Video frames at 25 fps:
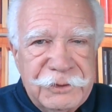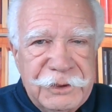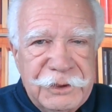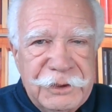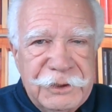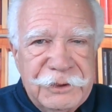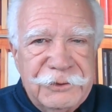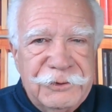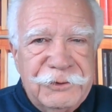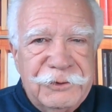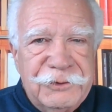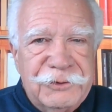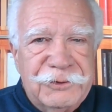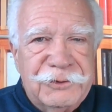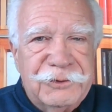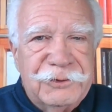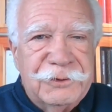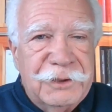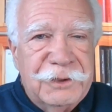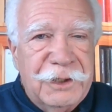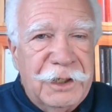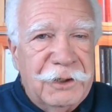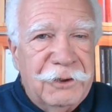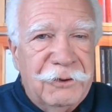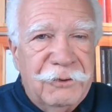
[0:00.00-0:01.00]
It's just,
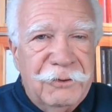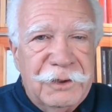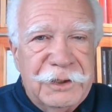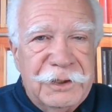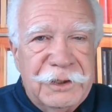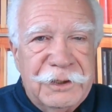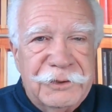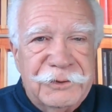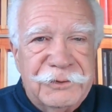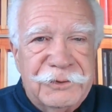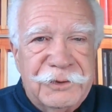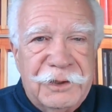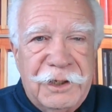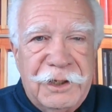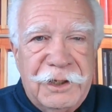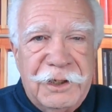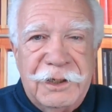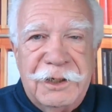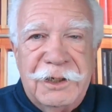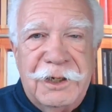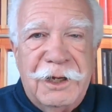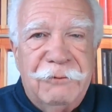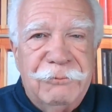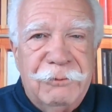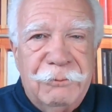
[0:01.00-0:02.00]
not only is it a
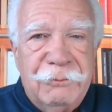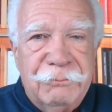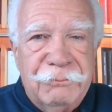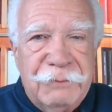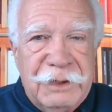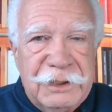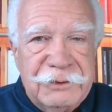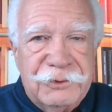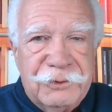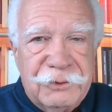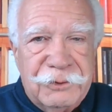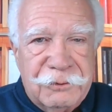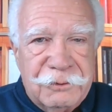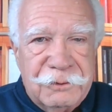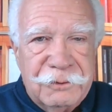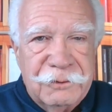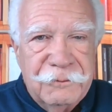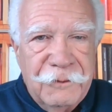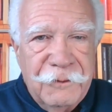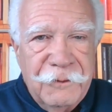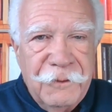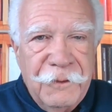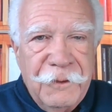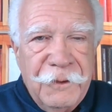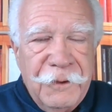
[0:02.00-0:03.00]
governmental
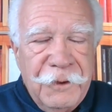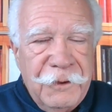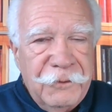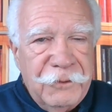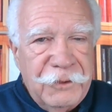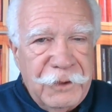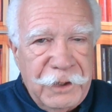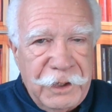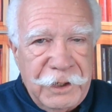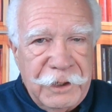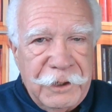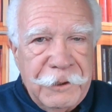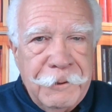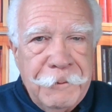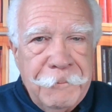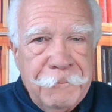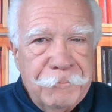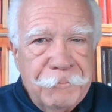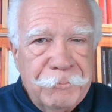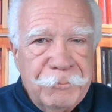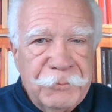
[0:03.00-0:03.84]
thing,